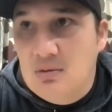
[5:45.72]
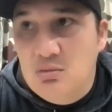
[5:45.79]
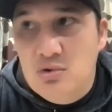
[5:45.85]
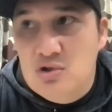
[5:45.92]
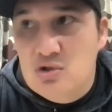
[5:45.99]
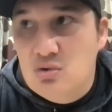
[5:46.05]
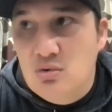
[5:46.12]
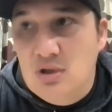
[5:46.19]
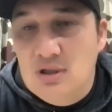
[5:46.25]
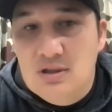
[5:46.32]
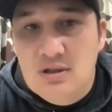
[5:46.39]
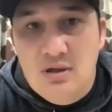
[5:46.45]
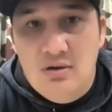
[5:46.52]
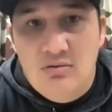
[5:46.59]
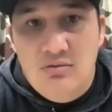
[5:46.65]
we still need
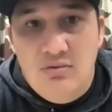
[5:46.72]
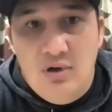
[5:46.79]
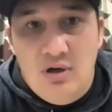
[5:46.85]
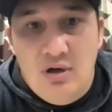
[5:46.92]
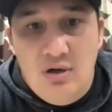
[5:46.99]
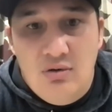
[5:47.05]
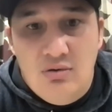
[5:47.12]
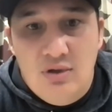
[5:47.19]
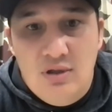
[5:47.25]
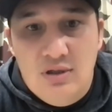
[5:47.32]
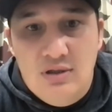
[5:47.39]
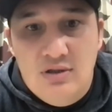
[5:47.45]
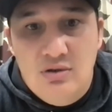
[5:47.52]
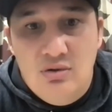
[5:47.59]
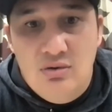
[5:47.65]
to rely on
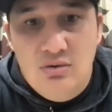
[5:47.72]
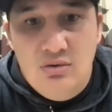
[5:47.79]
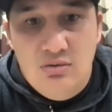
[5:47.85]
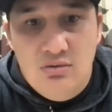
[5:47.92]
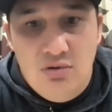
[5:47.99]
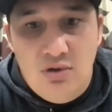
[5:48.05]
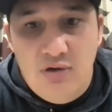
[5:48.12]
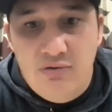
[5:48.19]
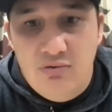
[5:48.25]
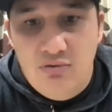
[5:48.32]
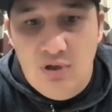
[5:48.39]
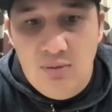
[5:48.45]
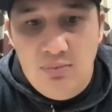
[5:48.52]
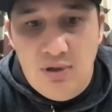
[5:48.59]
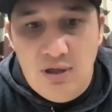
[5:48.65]
kids who haven't
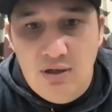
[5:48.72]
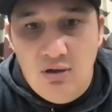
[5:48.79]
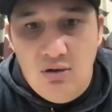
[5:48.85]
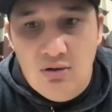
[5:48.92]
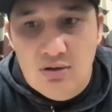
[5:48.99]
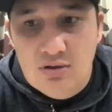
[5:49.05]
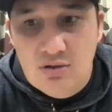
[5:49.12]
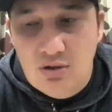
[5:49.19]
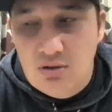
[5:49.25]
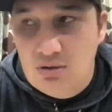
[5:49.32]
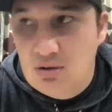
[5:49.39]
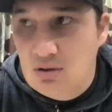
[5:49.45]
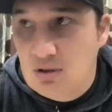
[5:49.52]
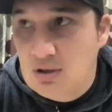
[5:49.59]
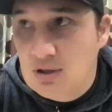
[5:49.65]
really played a lot. So
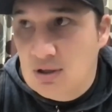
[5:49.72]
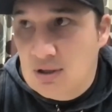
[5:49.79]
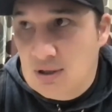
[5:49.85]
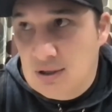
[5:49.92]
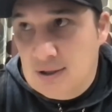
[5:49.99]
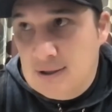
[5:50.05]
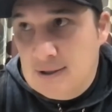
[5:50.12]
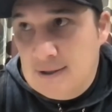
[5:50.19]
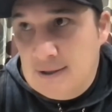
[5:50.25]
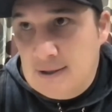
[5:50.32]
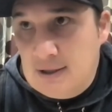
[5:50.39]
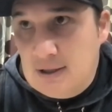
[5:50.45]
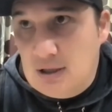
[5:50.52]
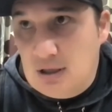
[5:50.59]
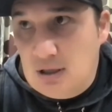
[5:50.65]

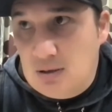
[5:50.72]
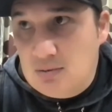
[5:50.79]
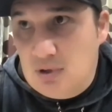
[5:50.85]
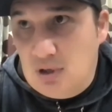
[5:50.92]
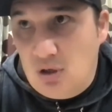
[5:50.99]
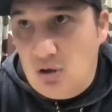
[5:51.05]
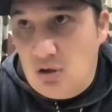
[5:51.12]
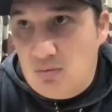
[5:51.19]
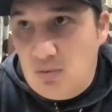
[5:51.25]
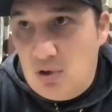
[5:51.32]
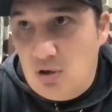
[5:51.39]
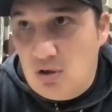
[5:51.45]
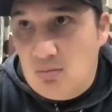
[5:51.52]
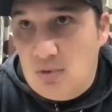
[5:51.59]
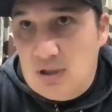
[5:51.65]
yeah, a
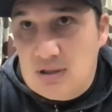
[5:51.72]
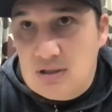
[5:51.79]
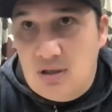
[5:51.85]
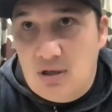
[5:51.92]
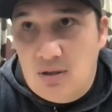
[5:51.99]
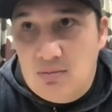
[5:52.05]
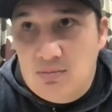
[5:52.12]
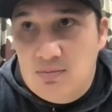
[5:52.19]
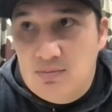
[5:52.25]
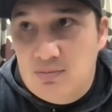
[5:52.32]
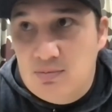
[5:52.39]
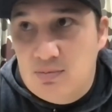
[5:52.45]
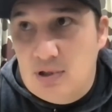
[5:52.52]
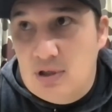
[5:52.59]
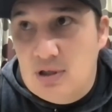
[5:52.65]
lot of my time
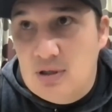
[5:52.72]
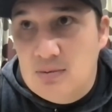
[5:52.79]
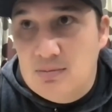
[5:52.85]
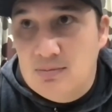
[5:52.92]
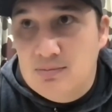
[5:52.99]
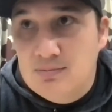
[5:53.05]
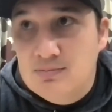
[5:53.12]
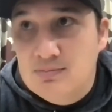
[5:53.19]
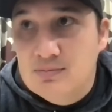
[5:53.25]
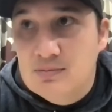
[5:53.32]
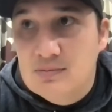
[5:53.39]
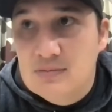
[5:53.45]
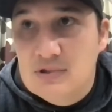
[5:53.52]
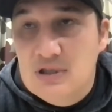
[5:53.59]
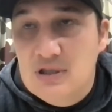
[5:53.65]

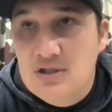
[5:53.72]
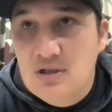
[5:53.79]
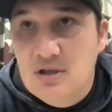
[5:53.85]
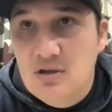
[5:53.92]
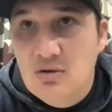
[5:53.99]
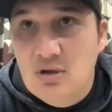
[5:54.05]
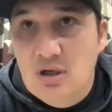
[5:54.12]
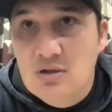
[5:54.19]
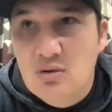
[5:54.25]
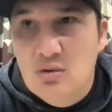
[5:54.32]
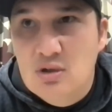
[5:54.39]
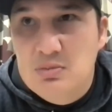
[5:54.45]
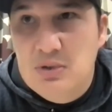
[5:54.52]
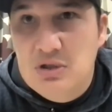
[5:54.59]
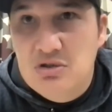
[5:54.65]
teaching kīorahi has
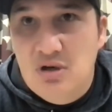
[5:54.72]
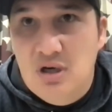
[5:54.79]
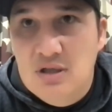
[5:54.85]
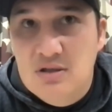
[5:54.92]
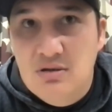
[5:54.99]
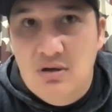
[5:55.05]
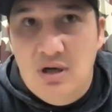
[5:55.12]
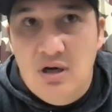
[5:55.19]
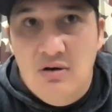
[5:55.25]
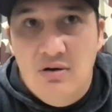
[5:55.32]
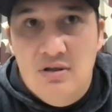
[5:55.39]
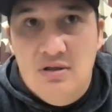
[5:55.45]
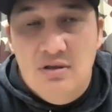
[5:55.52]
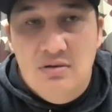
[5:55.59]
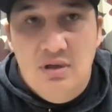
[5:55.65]
always been trying to
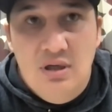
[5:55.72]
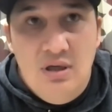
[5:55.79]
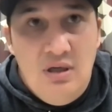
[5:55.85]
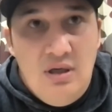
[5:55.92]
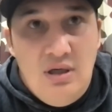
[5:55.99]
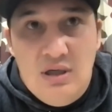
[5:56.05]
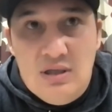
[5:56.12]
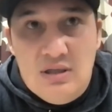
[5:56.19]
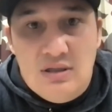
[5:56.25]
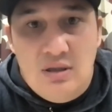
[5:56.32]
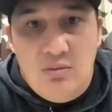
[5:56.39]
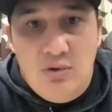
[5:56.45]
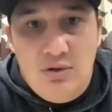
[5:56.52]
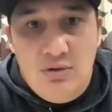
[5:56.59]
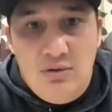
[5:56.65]
encourage
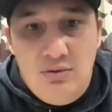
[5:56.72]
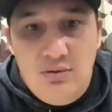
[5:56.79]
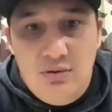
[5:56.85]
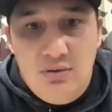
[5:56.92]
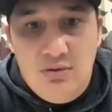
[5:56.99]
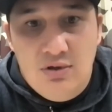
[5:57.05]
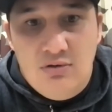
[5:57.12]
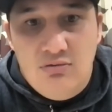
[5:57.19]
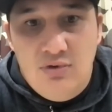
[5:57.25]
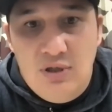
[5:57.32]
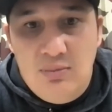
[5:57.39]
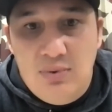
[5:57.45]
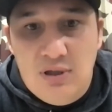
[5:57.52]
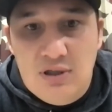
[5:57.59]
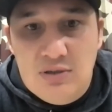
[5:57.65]
someone who didn't really
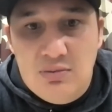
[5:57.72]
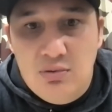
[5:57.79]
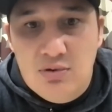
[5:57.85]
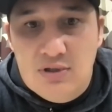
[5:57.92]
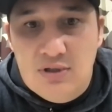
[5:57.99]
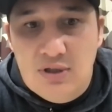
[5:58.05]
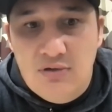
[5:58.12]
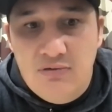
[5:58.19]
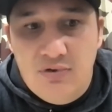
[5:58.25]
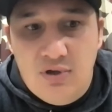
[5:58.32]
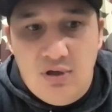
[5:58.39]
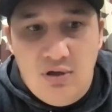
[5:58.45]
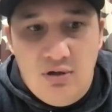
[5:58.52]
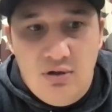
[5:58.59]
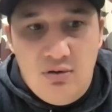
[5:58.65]
play sports to give it a
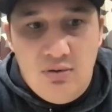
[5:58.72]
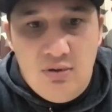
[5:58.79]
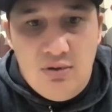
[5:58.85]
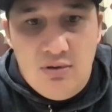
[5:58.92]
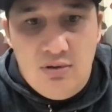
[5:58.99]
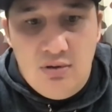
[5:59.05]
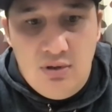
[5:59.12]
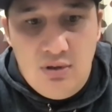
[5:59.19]
go, and